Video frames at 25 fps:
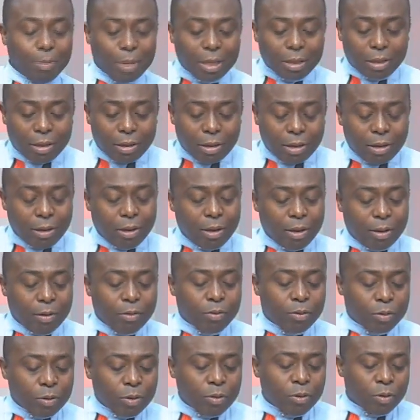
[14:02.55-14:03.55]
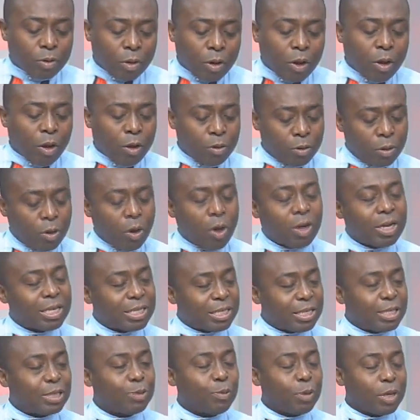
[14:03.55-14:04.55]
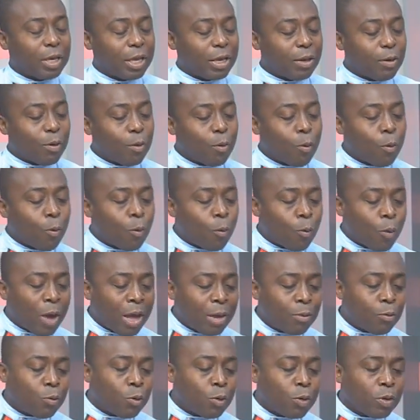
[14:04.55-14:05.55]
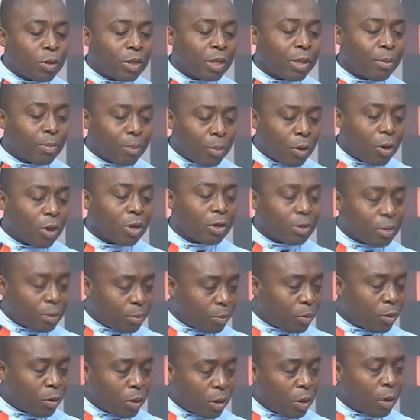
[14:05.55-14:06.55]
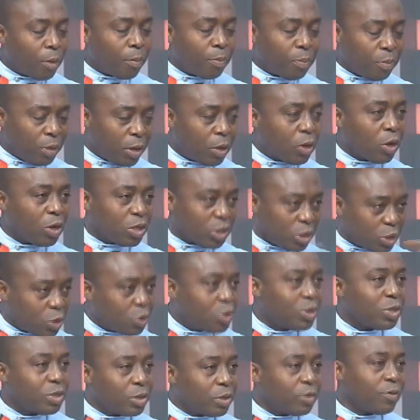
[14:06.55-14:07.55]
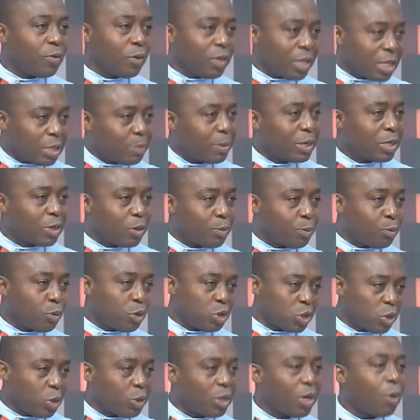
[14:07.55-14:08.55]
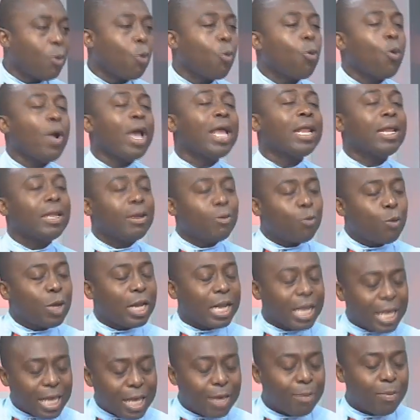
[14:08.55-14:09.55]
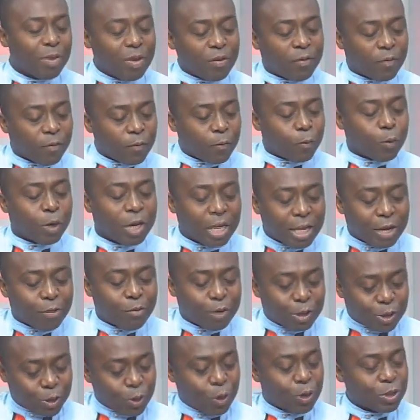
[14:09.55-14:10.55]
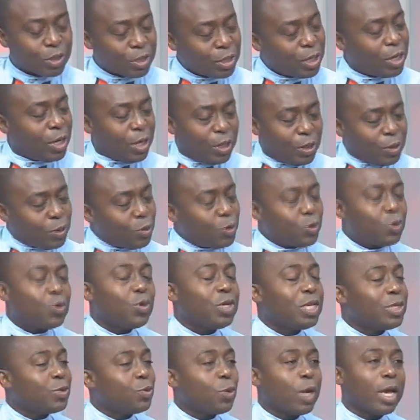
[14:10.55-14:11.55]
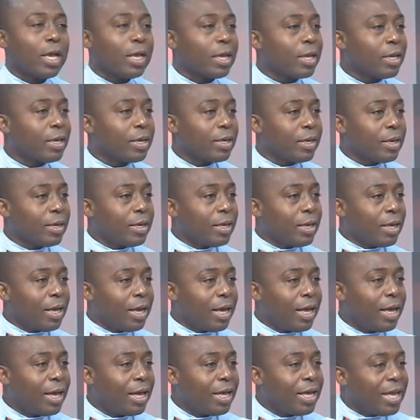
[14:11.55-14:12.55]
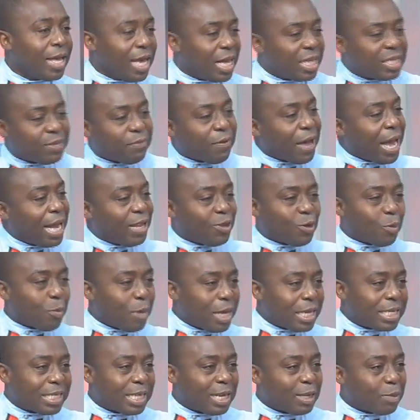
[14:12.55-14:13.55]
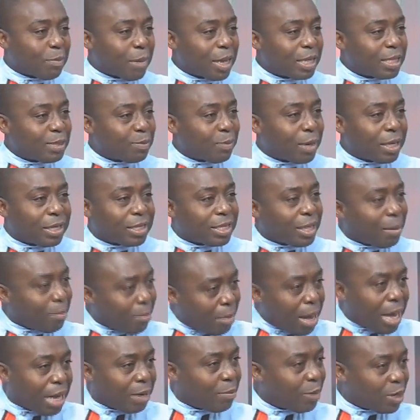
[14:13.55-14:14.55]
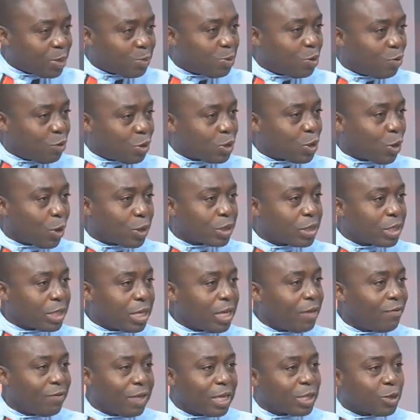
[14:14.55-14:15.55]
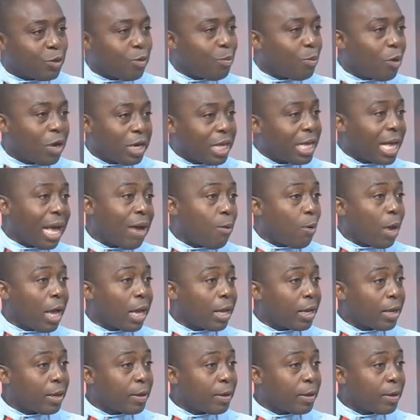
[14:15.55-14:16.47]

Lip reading: But honestly speaking, when will the board be constituted for the Special Prosecutor? When will he be fully resourced to do his work? It's fine to make statements, but the man must be resourced. If there's no board, he can't work.